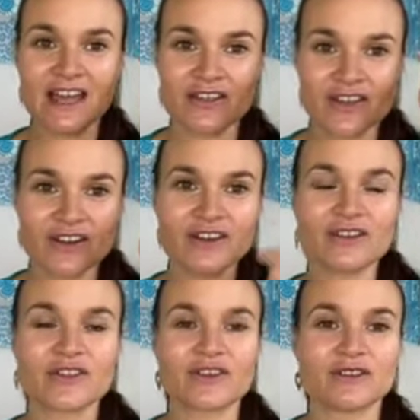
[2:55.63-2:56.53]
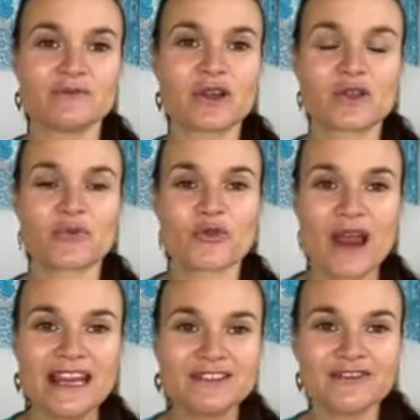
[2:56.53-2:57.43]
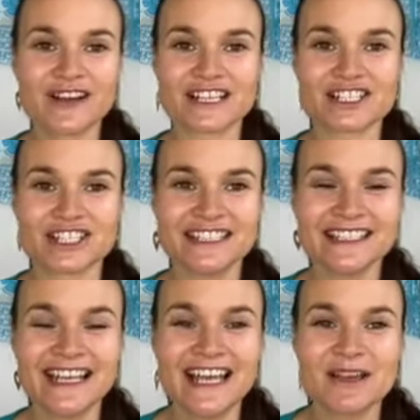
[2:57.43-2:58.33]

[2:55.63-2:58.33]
the brain function